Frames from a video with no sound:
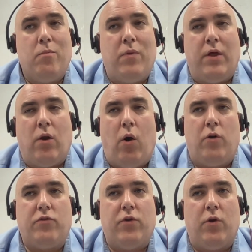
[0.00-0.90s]
But then
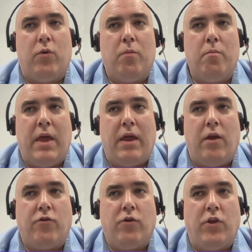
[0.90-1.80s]
also
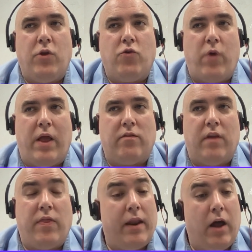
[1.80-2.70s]
making sure that you
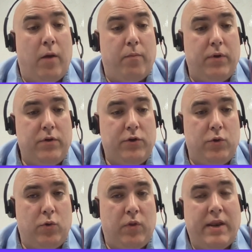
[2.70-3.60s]
translate that up
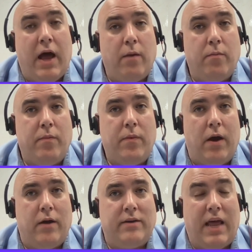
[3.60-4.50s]
to the
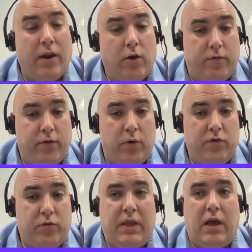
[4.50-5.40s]
non-technical
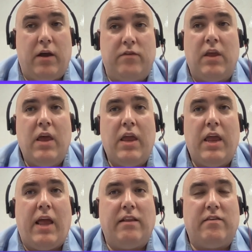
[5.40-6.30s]
folks, because
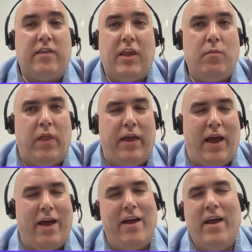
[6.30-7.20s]
it can seem like,
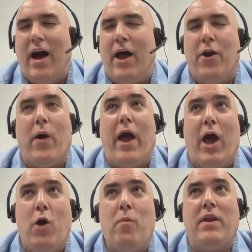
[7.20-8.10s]
I don't know
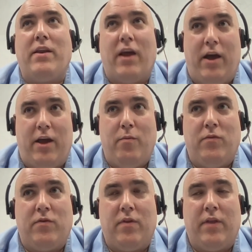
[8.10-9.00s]
how many
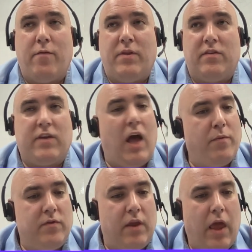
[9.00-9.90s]
times that I've been stopped
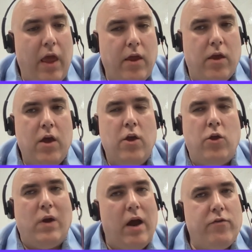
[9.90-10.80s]
and say, hey,
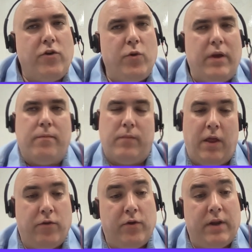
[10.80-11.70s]
you guys are doing
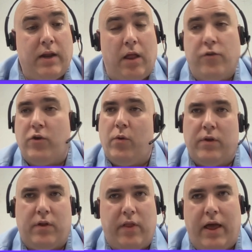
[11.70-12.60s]
insert technology, going
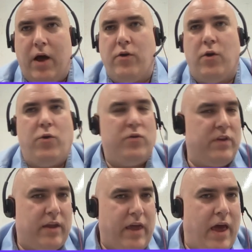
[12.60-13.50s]
to the cloud, you know,
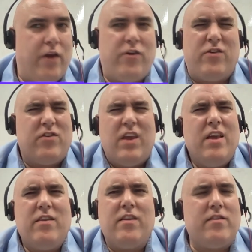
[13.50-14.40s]
using a cache. It's
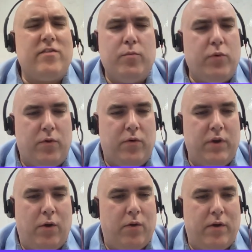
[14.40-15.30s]
just simple, you know,